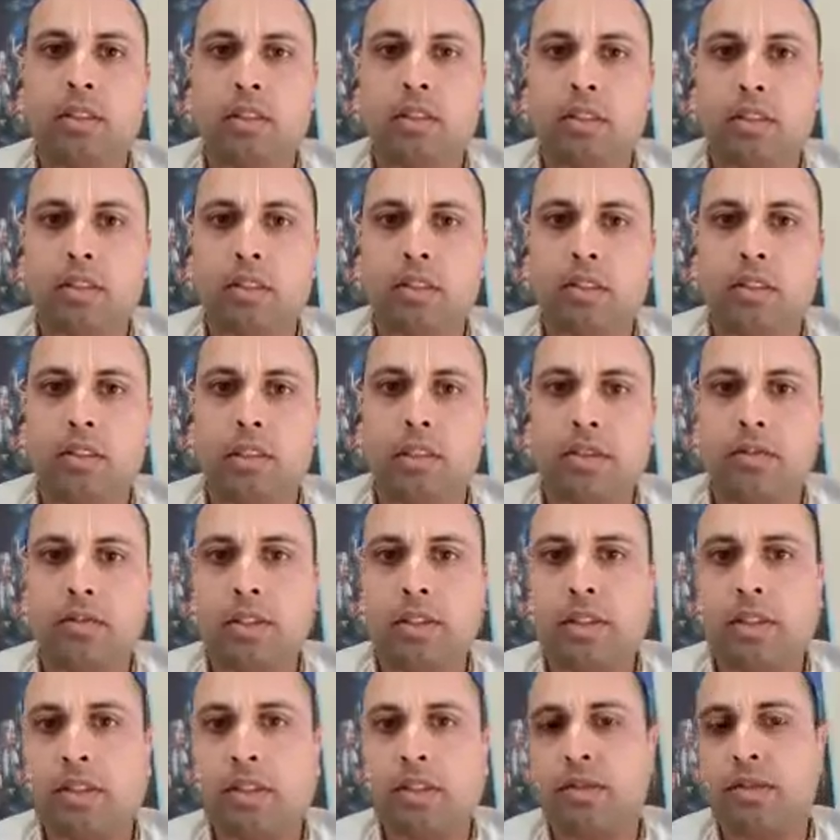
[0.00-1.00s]
There's the
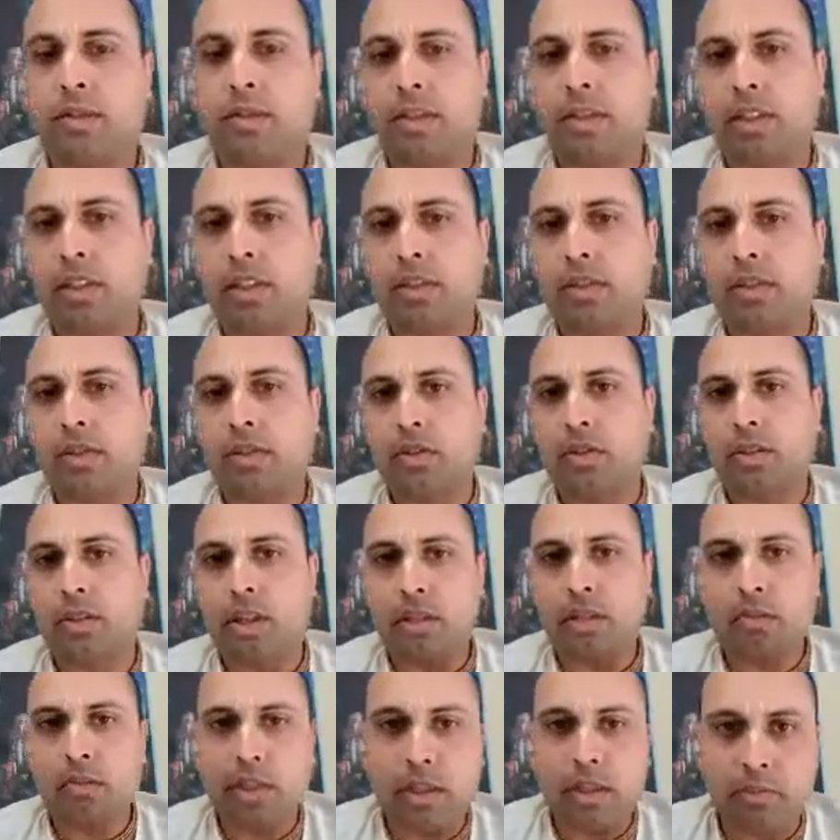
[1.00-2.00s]
offensive stage,
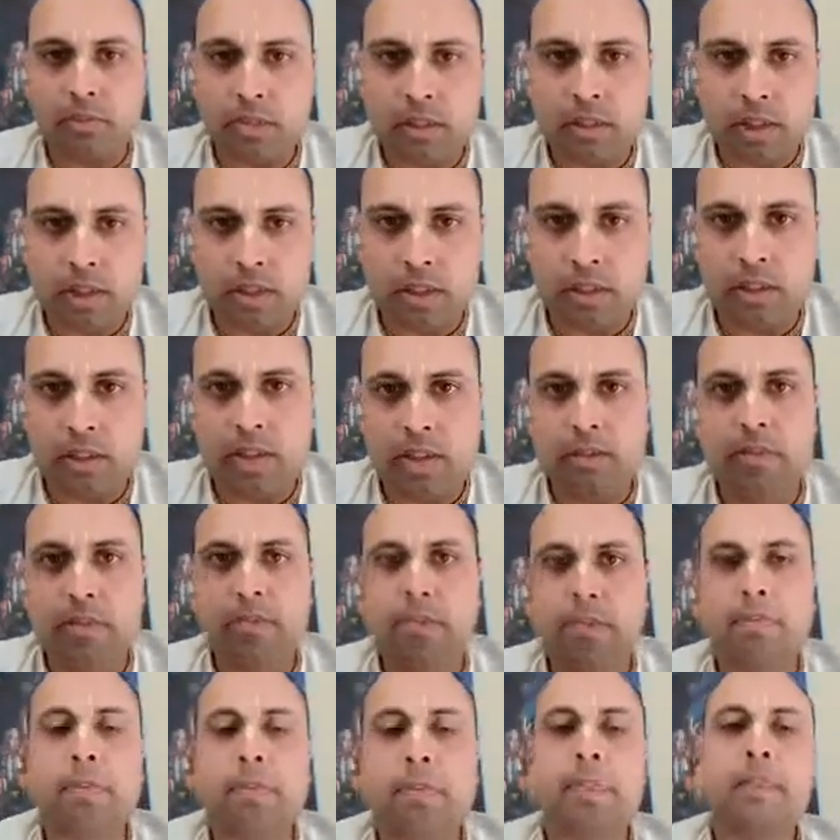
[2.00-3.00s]
Nam Aparad,
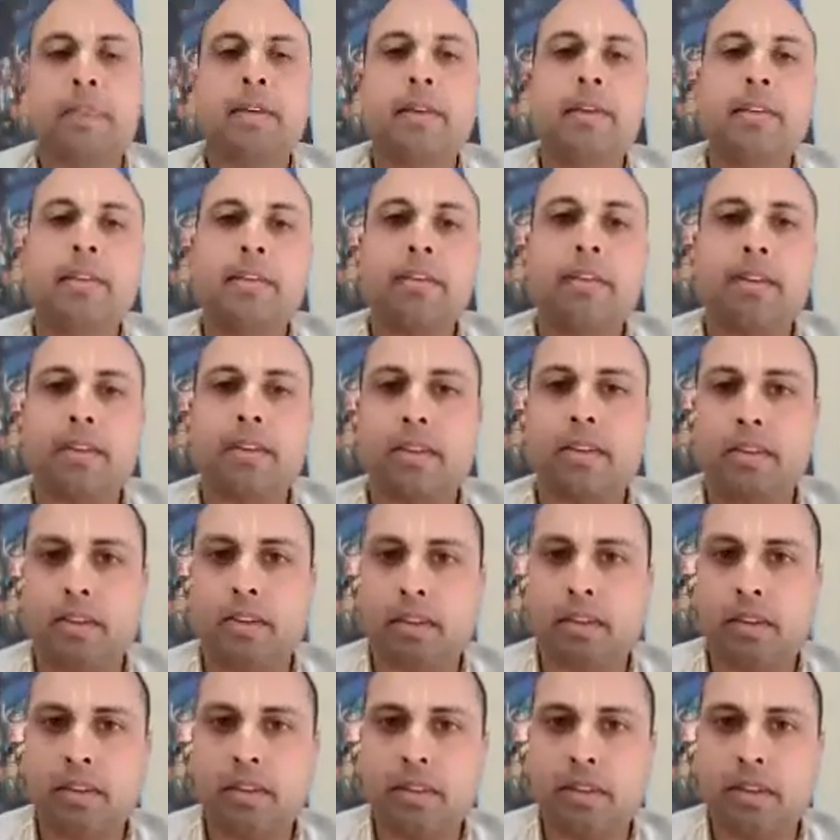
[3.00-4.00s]
then there's
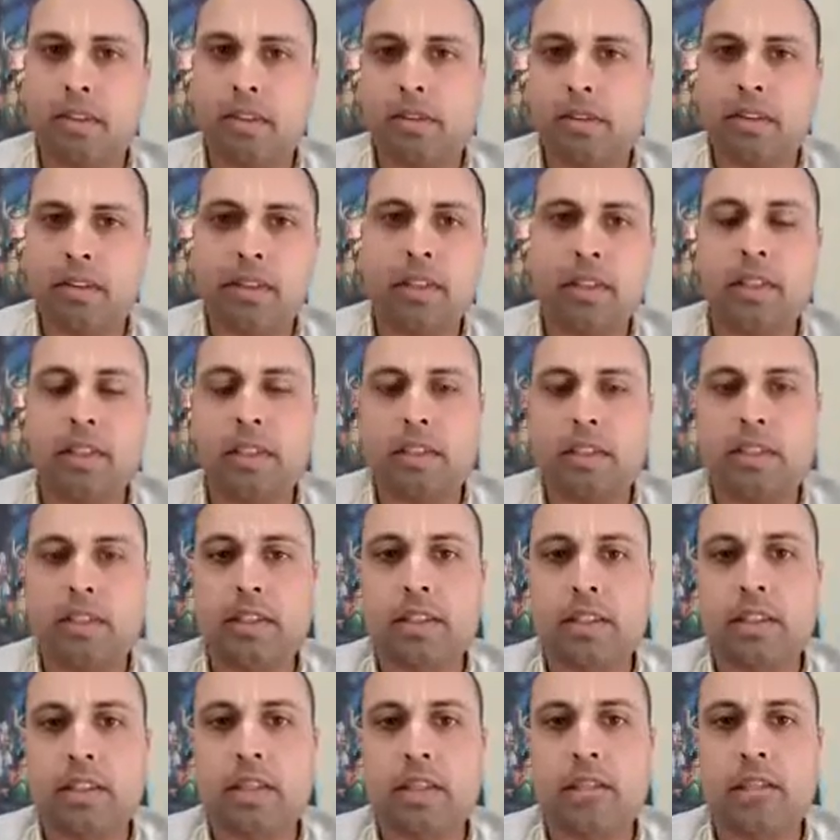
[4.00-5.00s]
the clearing
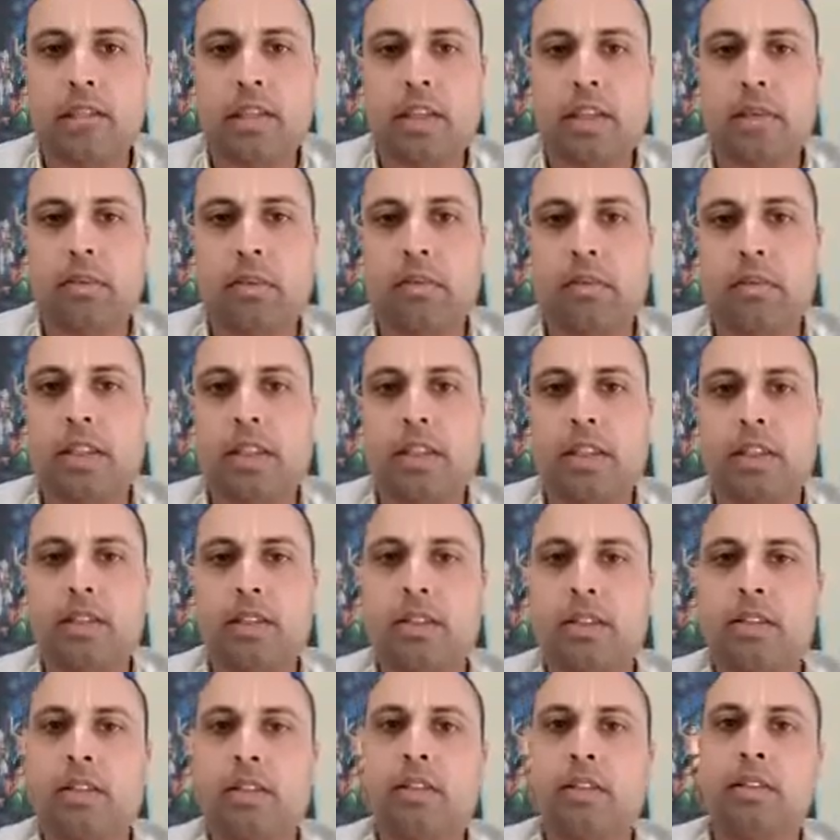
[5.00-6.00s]
stage,
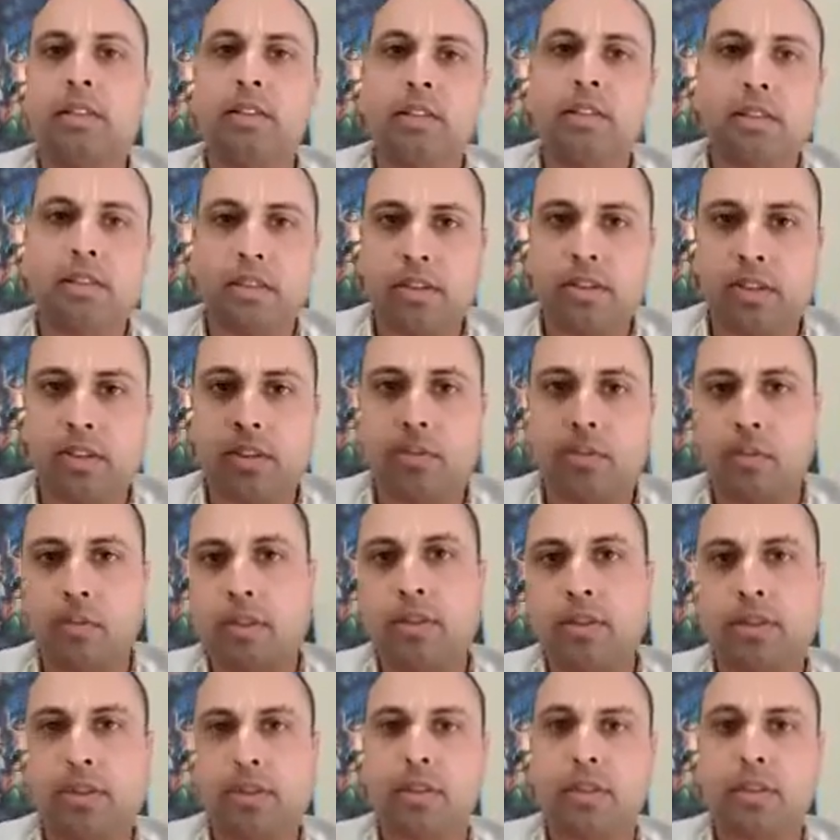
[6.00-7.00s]
Namabhas, then there's the
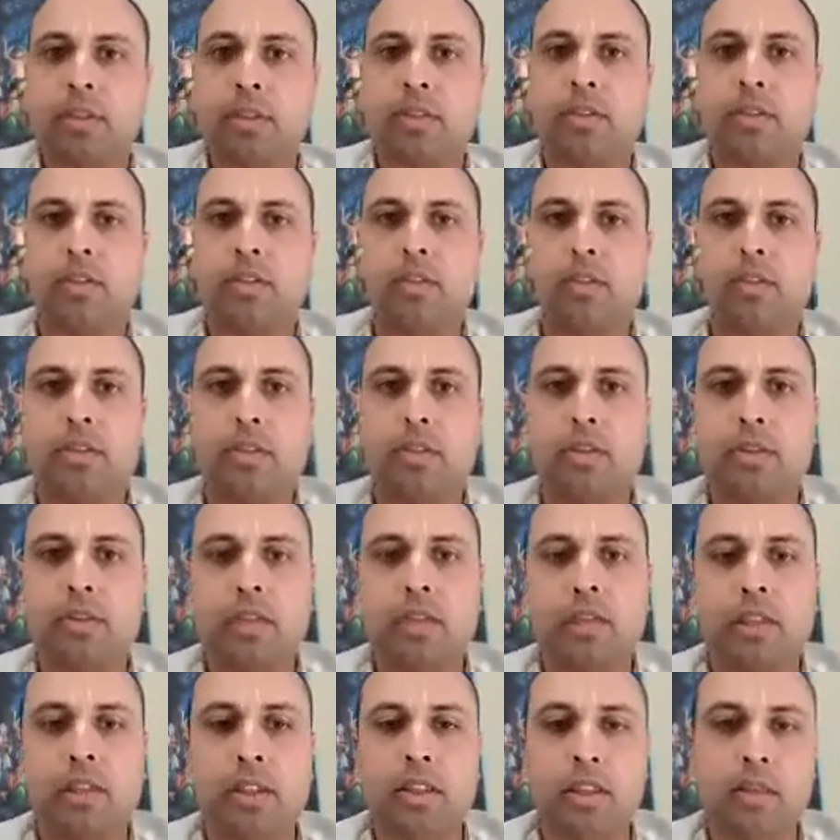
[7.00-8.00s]
pure stage,
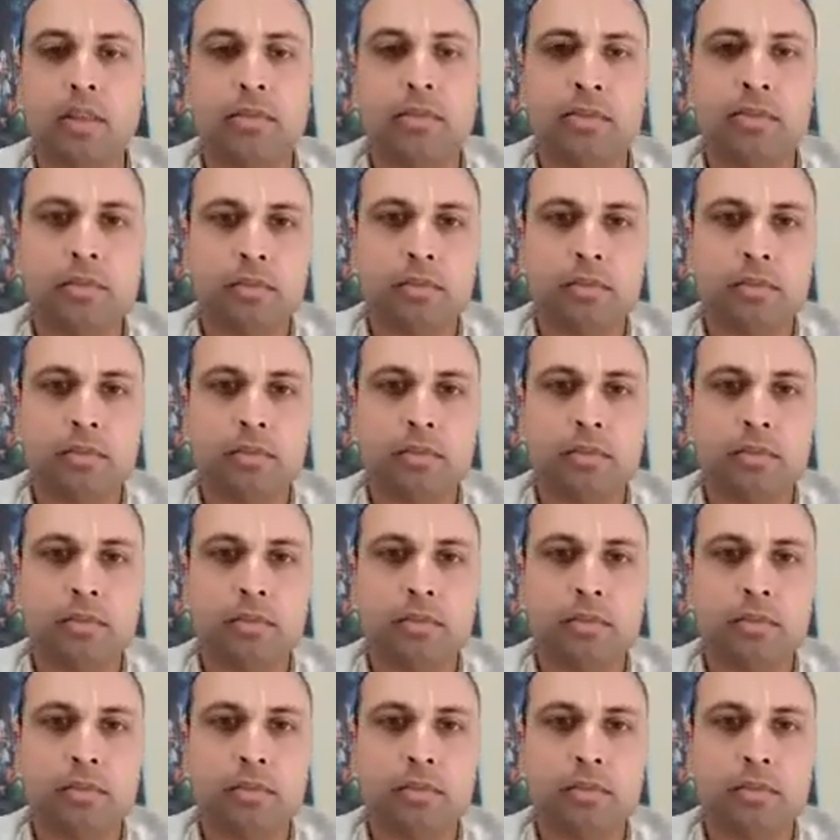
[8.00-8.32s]
Shuddha Nam.